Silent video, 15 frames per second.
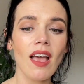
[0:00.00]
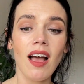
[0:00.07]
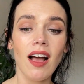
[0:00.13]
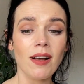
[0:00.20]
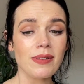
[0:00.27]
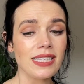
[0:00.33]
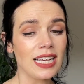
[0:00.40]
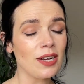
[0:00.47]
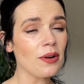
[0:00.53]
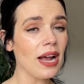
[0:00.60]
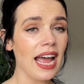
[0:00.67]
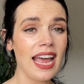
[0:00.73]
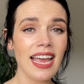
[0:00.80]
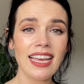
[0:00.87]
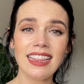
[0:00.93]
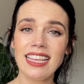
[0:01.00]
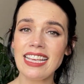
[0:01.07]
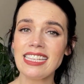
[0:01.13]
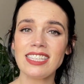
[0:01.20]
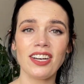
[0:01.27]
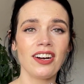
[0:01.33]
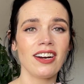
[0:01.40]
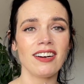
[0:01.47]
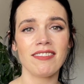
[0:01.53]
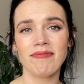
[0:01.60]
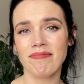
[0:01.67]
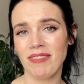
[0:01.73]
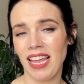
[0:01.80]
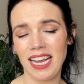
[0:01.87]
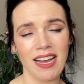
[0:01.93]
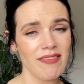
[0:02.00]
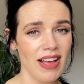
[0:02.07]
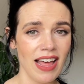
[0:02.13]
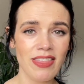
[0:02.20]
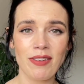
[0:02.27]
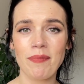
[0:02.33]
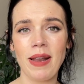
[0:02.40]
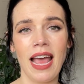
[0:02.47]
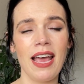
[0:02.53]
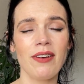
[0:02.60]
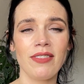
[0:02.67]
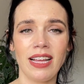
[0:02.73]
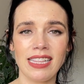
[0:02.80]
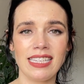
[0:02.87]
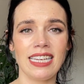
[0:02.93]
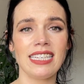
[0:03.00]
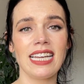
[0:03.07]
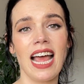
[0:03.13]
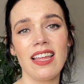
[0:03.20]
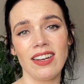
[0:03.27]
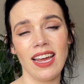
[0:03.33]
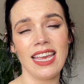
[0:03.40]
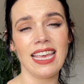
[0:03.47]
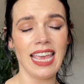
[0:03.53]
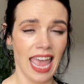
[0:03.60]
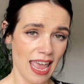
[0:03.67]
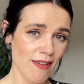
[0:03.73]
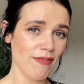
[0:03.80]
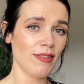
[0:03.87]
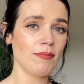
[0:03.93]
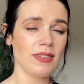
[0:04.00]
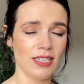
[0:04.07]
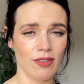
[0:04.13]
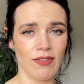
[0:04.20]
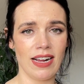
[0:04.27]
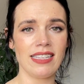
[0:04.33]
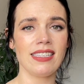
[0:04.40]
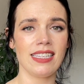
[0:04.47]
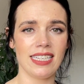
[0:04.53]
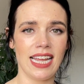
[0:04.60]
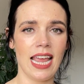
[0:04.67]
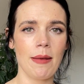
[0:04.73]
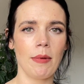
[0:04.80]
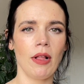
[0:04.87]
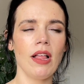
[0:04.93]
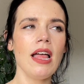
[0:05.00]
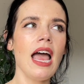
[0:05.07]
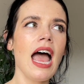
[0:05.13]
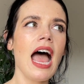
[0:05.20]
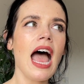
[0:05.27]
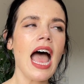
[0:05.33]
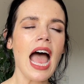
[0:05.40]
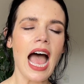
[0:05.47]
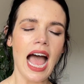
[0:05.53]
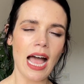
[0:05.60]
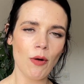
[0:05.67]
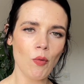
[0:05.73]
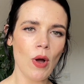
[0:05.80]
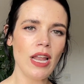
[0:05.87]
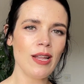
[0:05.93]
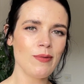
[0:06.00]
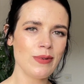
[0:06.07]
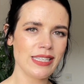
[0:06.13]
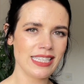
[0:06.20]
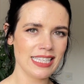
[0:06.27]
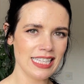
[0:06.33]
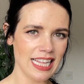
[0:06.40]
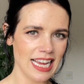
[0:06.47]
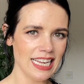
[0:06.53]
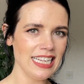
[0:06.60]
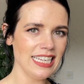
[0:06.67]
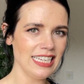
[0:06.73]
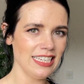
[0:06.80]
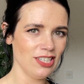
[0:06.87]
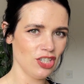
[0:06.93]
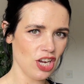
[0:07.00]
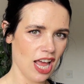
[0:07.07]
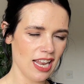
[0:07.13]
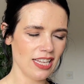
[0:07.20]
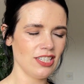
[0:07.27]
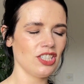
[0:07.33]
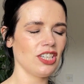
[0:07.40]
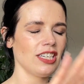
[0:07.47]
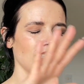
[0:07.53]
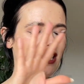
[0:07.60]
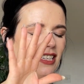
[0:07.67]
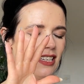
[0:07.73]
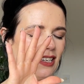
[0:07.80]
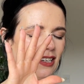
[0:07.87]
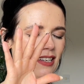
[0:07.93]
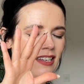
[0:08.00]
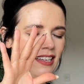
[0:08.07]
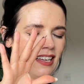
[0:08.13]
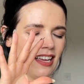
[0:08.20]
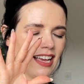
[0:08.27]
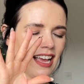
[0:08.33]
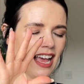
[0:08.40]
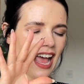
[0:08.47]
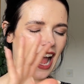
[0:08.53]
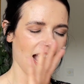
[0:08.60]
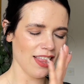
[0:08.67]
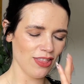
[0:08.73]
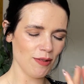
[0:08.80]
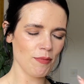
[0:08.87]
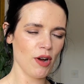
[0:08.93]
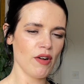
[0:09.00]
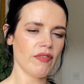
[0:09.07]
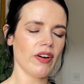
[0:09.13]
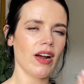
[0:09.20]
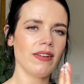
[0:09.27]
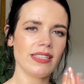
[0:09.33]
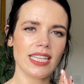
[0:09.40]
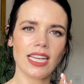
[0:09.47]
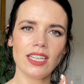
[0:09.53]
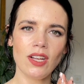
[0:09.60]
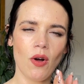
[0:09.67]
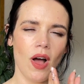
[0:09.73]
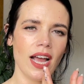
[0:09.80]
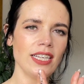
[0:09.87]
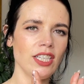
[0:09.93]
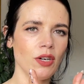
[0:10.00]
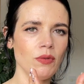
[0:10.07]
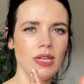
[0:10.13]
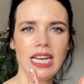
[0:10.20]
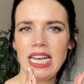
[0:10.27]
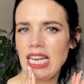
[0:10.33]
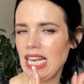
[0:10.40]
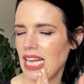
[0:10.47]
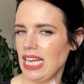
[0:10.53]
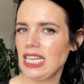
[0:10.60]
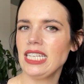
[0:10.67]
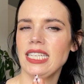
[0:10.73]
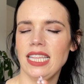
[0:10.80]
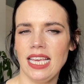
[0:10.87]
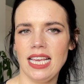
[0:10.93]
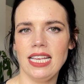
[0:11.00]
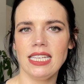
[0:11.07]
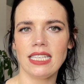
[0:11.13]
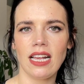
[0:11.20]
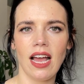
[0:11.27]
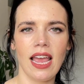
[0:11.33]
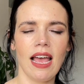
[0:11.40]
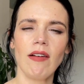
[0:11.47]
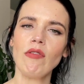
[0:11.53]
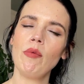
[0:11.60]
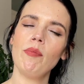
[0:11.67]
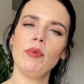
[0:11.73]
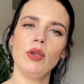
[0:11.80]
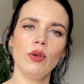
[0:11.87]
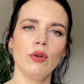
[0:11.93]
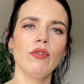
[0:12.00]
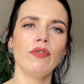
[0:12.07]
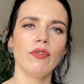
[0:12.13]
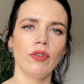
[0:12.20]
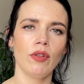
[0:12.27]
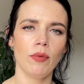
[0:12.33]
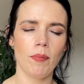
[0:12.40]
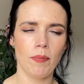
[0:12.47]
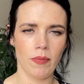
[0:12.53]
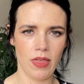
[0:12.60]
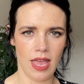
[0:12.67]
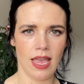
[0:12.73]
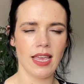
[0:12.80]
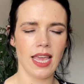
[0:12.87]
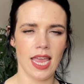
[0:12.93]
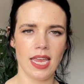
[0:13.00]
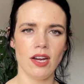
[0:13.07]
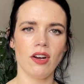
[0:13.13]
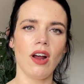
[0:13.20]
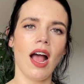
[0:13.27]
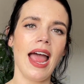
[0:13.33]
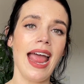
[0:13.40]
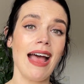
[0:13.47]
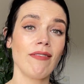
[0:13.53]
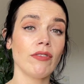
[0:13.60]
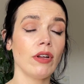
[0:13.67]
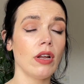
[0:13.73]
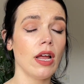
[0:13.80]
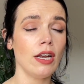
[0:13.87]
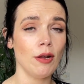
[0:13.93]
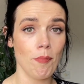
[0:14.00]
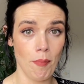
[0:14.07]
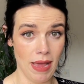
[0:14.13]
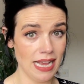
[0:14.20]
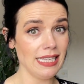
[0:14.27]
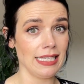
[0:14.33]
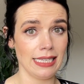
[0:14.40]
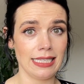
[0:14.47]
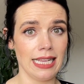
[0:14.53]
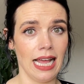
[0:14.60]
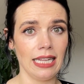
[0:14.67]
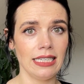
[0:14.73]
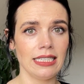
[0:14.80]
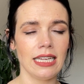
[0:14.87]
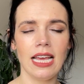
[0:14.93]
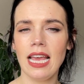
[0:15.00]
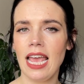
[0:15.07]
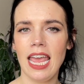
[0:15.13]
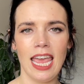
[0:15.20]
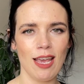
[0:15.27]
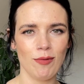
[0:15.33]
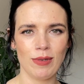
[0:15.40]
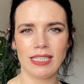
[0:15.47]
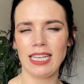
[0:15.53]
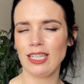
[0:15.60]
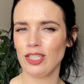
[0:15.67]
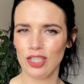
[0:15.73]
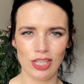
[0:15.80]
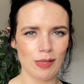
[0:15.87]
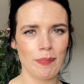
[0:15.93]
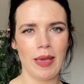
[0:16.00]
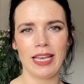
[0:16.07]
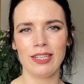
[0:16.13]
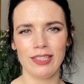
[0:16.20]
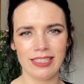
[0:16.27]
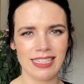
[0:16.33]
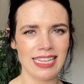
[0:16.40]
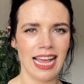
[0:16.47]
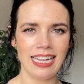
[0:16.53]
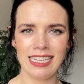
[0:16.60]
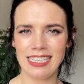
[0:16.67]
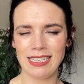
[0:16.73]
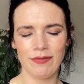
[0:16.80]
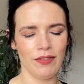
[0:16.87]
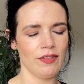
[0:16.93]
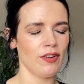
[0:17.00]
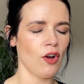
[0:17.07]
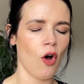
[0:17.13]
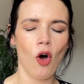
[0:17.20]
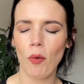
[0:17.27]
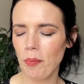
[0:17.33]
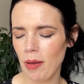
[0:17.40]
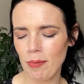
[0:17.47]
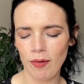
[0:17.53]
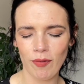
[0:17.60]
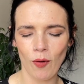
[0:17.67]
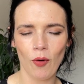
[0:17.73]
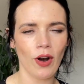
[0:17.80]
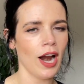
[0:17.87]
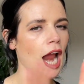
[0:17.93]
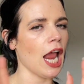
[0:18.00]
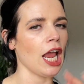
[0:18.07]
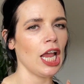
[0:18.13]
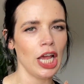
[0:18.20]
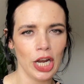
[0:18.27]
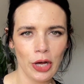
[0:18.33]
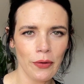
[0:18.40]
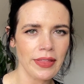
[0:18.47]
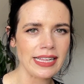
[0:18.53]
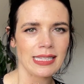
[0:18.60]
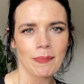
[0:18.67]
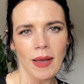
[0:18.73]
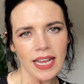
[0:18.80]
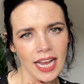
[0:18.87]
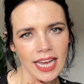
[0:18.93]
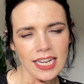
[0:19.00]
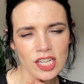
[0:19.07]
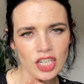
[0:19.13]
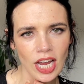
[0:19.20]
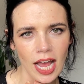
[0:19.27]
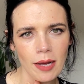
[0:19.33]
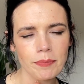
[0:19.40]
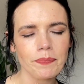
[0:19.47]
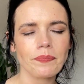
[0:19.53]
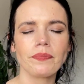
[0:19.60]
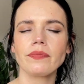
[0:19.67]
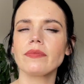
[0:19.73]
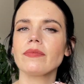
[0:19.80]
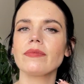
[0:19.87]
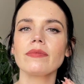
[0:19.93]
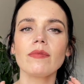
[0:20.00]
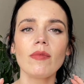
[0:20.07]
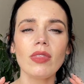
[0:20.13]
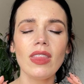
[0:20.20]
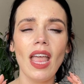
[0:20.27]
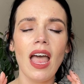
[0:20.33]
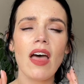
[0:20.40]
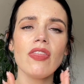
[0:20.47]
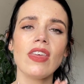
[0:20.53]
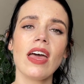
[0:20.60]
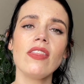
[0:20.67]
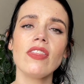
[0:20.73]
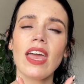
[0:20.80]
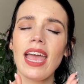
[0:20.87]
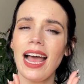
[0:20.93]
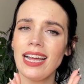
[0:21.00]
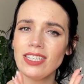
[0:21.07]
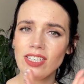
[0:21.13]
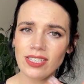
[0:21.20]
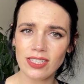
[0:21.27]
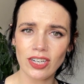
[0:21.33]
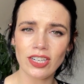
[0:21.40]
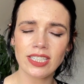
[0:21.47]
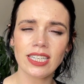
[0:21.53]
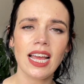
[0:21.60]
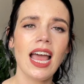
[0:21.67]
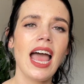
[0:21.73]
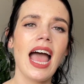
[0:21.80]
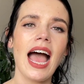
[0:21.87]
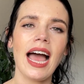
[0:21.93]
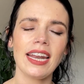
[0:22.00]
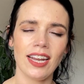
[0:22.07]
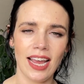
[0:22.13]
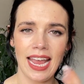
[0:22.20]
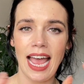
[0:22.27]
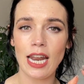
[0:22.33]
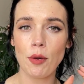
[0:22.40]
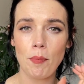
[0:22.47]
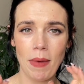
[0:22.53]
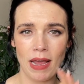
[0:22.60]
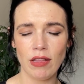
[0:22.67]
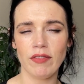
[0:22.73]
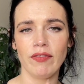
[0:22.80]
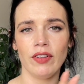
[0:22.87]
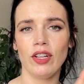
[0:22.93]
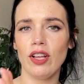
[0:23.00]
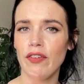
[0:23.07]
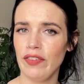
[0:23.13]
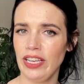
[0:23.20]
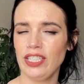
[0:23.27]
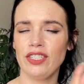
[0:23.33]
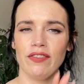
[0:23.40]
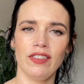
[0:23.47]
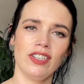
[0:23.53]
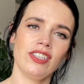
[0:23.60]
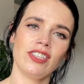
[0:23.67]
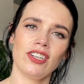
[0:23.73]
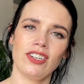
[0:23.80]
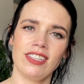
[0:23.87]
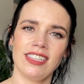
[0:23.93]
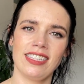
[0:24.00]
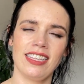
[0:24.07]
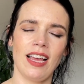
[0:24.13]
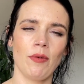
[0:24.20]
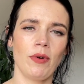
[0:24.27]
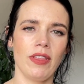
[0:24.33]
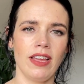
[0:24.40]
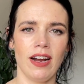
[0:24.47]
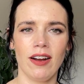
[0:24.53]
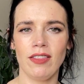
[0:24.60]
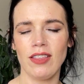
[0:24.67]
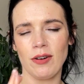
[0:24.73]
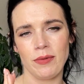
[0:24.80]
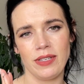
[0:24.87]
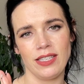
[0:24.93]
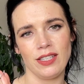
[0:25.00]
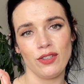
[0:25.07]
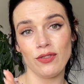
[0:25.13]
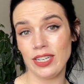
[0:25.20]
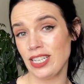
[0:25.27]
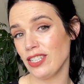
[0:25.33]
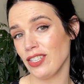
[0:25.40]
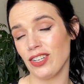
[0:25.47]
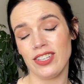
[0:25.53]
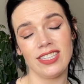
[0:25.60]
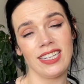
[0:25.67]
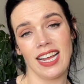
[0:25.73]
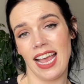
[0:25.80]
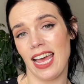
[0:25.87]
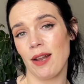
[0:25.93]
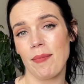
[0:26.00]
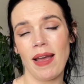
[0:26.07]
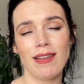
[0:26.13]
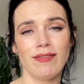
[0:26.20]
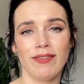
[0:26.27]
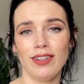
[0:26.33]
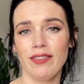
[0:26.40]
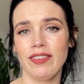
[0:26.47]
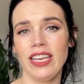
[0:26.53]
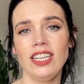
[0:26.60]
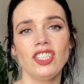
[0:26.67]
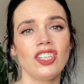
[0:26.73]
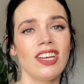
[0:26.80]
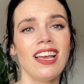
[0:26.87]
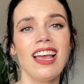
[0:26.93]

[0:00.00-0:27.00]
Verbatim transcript: I was like, okay, these are like, I've had them now, that's it. And I gave them to the rest of the table. And while it was slightly challenging to hand them over, I was like, no, I don't need these. I have a beautiful thing here. I have an amazing salad. It was like just pickled salads. If you caught me before, you know, that's my kind of jam. And then they had dessert, and I had a mouthful of each of the desserts that were there. There was three desserts and I had a mouthful of each,